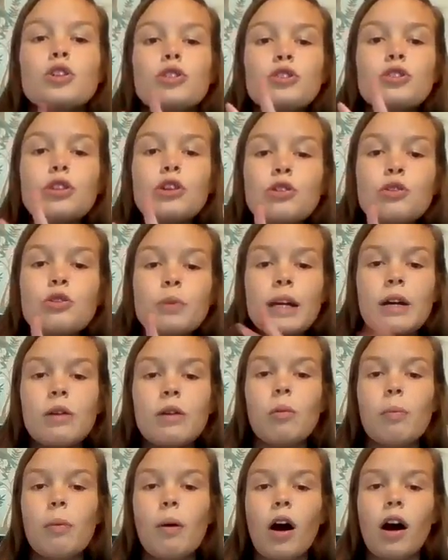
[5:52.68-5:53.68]
2
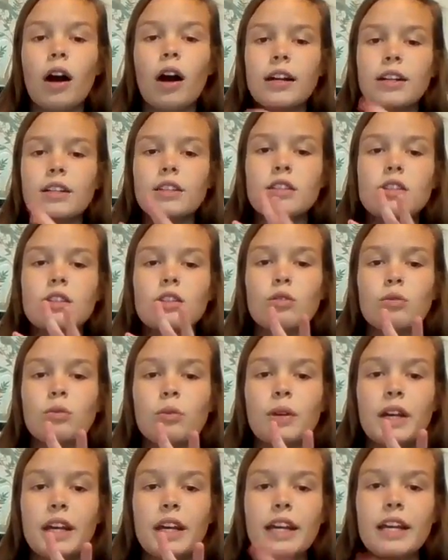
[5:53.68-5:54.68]
equal parts,
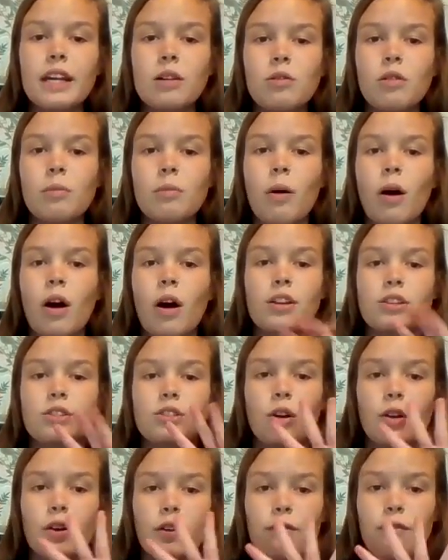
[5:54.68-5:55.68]
3 equal parts,
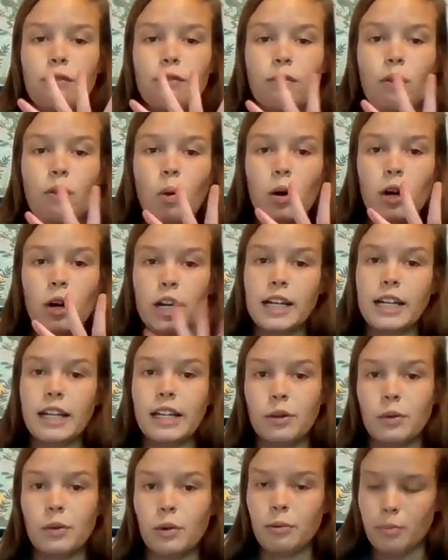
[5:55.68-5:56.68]
or 4
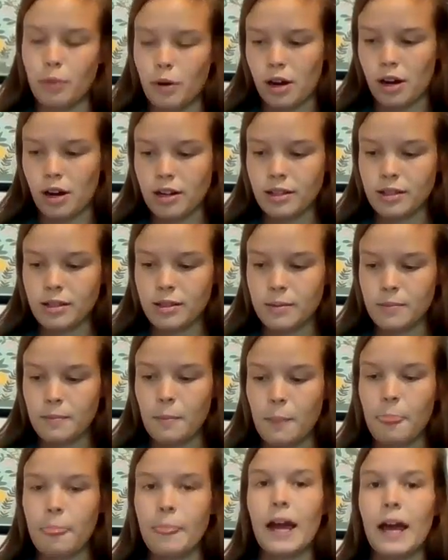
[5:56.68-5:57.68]
equal parts,
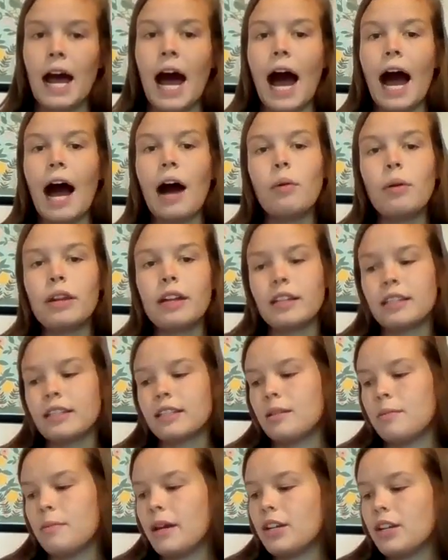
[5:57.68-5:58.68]
I want us
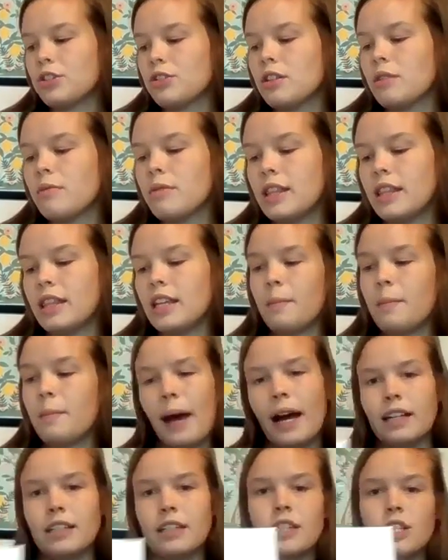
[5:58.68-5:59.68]
to make sure that we think
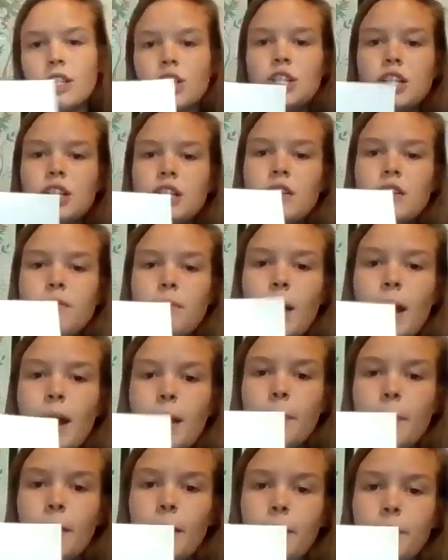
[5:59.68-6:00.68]
back to the sheet of
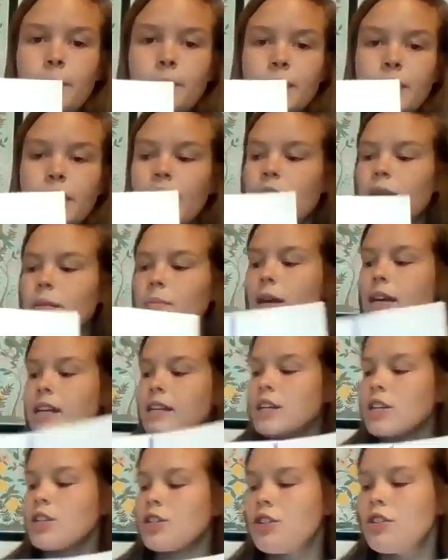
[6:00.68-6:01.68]
paper and
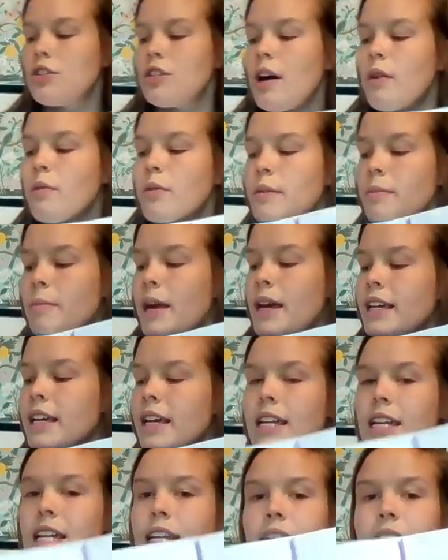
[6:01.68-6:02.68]
making sure that we make an